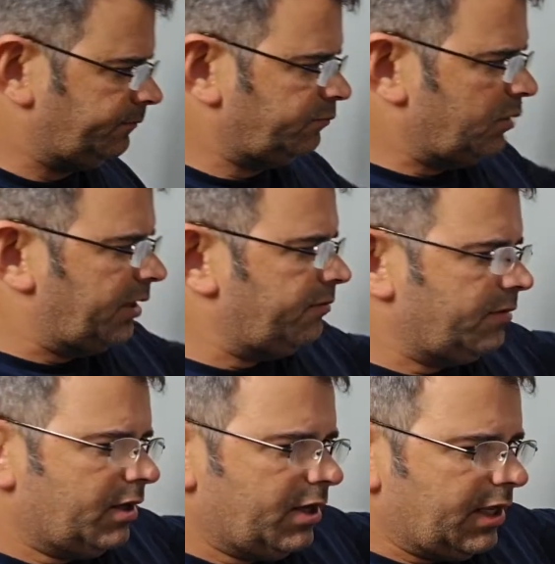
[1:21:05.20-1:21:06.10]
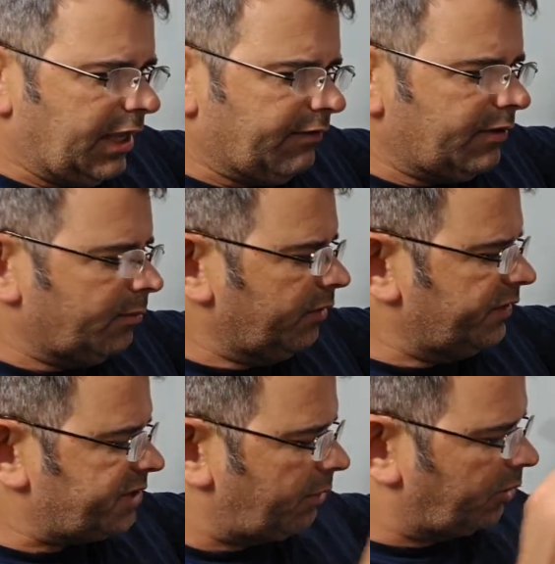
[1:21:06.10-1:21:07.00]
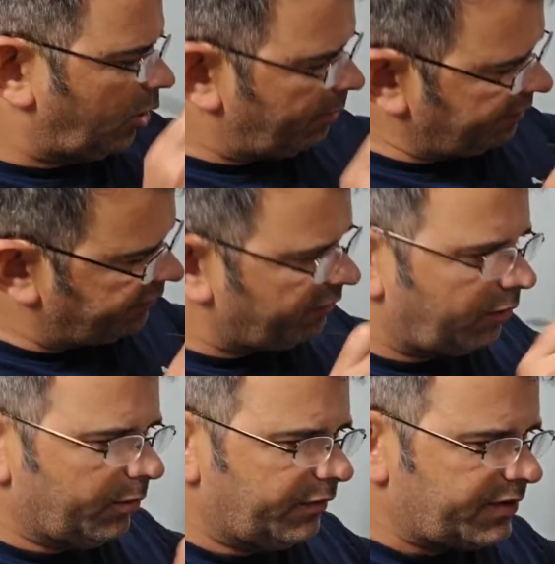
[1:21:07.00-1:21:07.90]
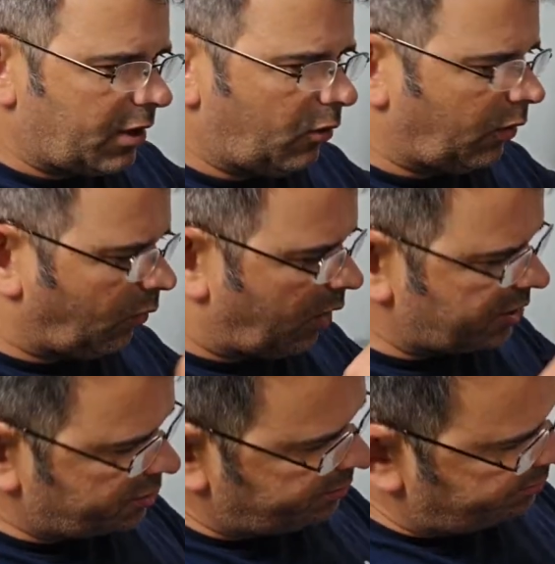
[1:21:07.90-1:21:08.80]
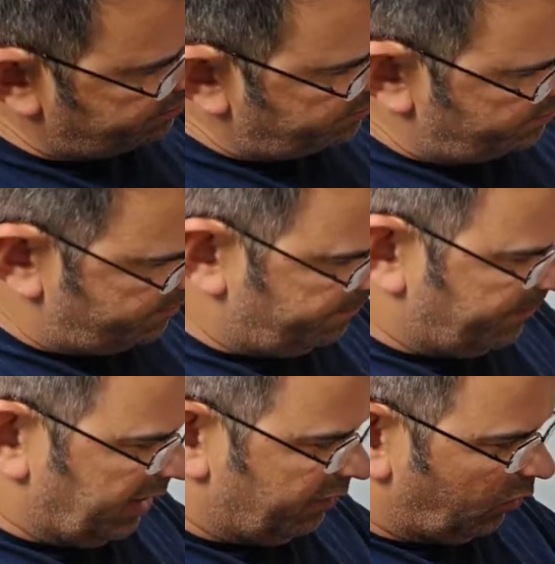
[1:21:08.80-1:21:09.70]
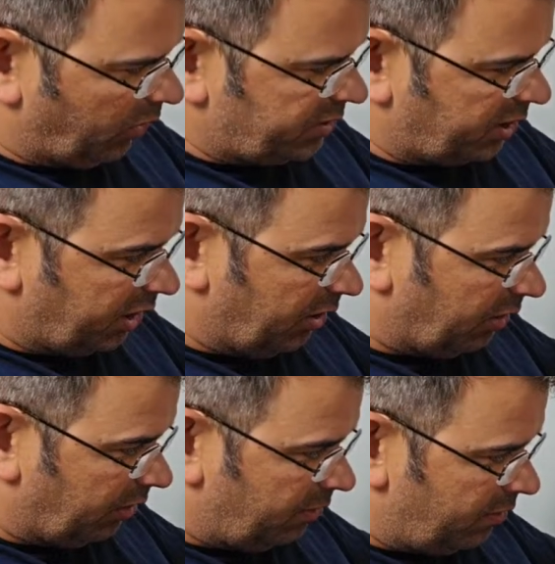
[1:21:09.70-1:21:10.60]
But even the movies that I would call my favorite movies, I don't want to watch them even once a year.